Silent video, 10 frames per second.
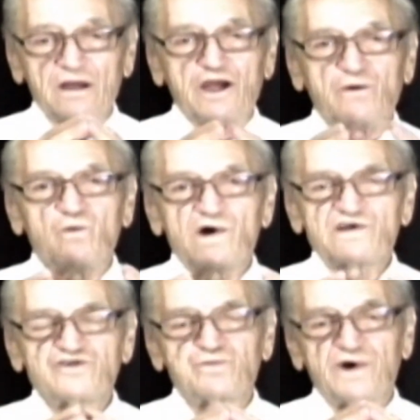in
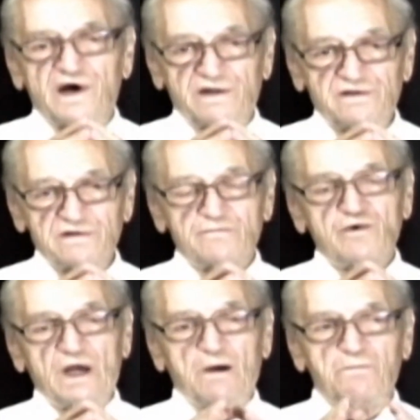one spot
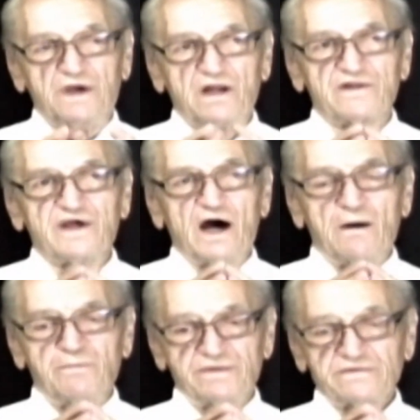a build-up